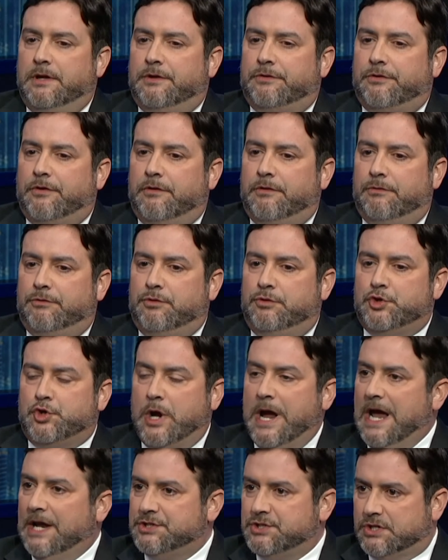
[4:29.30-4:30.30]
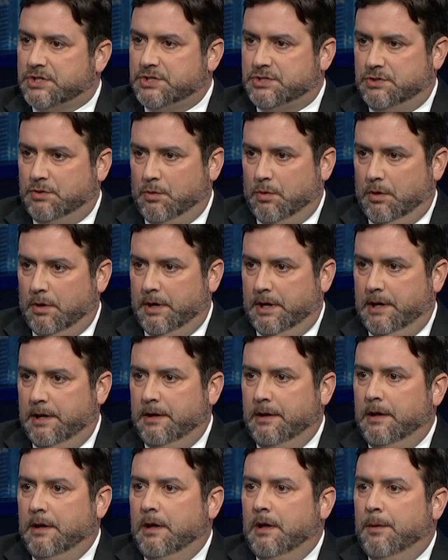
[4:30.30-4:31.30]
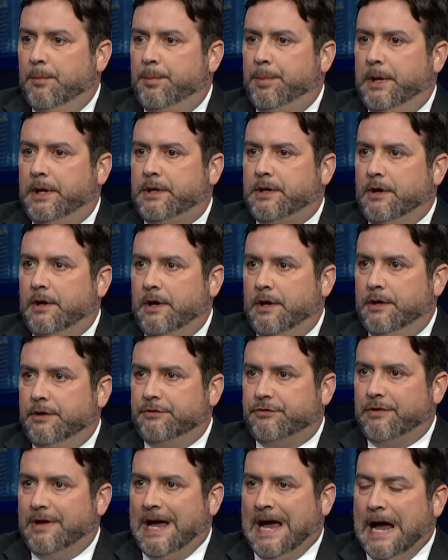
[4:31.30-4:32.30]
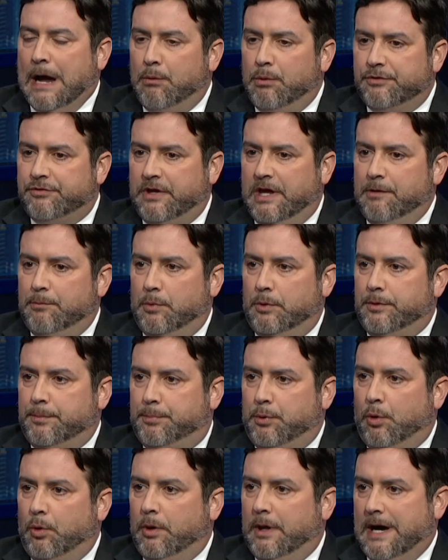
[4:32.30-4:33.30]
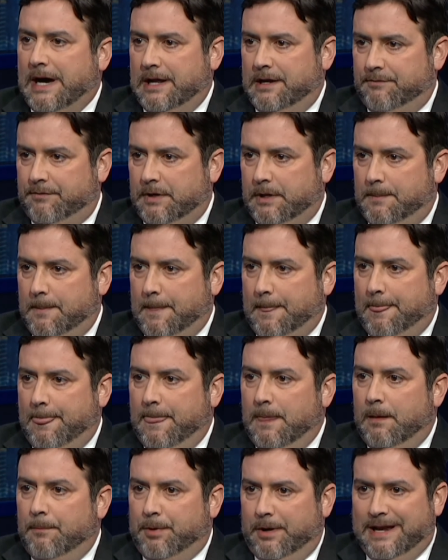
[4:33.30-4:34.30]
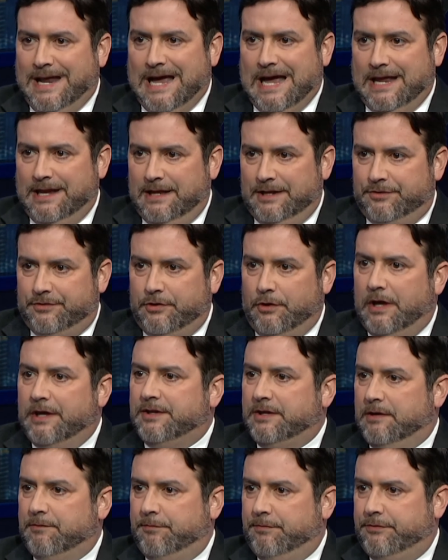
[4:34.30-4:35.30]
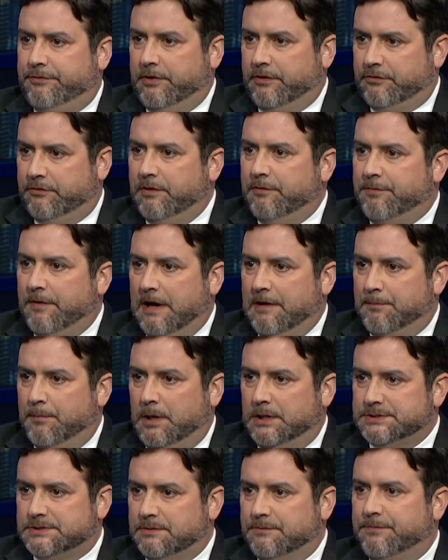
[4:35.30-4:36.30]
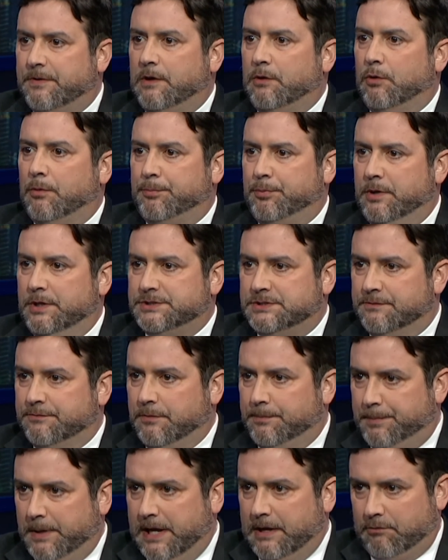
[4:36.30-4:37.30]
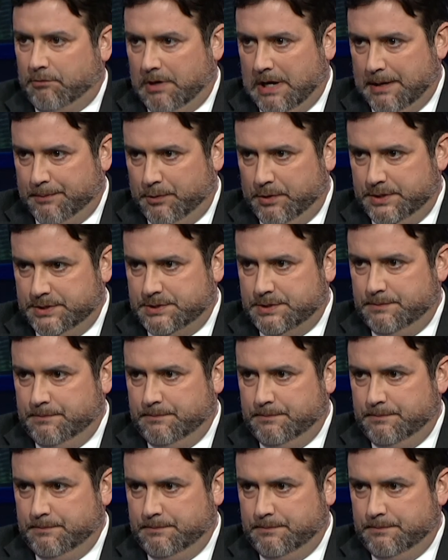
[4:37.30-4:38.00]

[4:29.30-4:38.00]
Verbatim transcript: It's a tragic story because I was able to pull out of it but not until I did 65 months in federal prison for bank robberies.